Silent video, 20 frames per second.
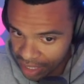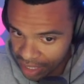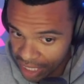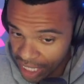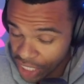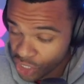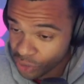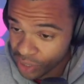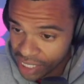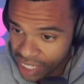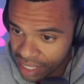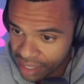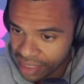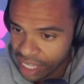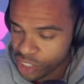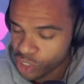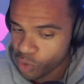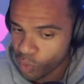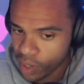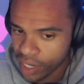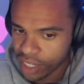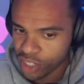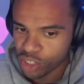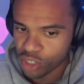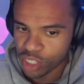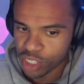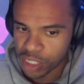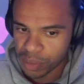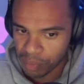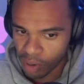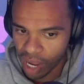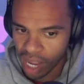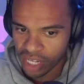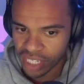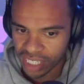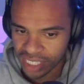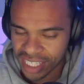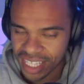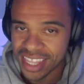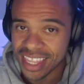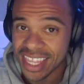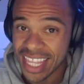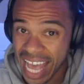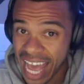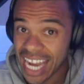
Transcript: the initial E T H that's going into this project.